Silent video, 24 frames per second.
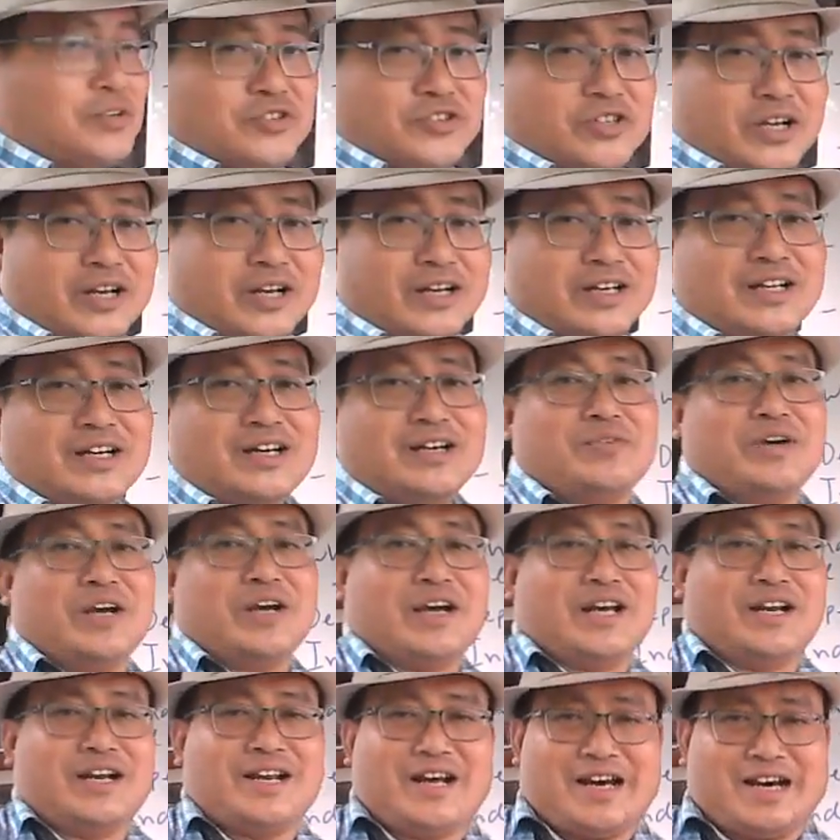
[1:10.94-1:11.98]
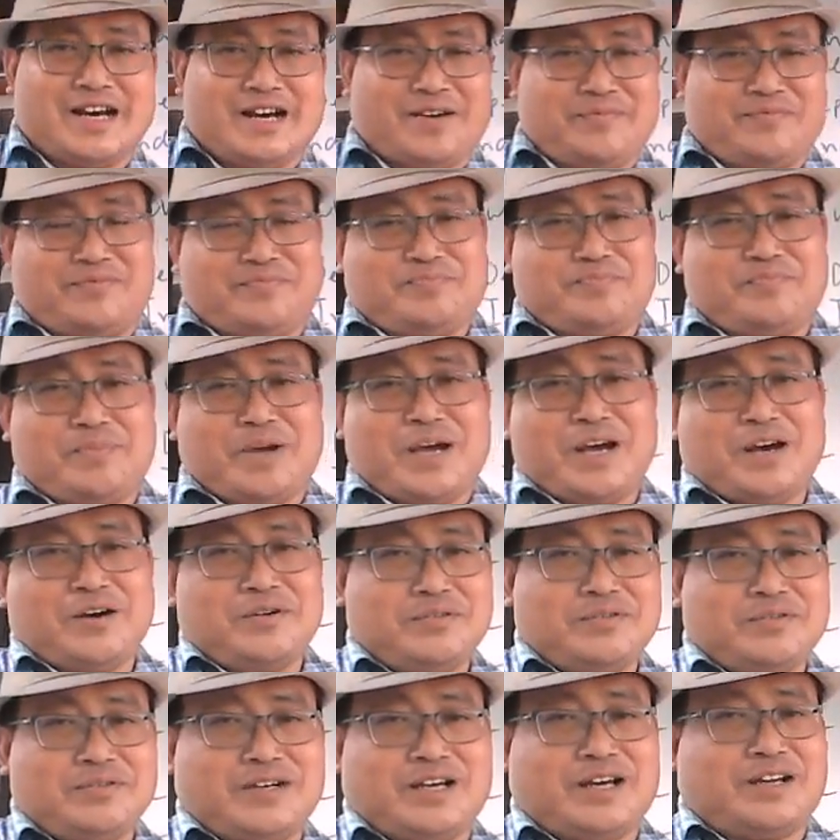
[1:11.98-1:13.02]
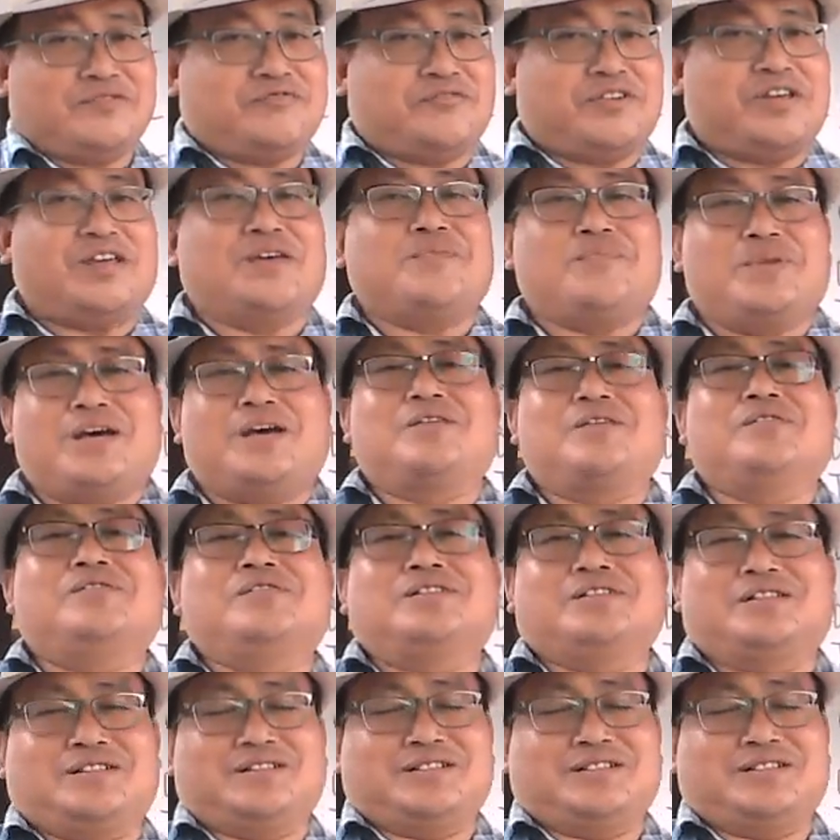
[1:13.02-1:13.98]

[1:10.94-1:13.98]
gender we can have male and female.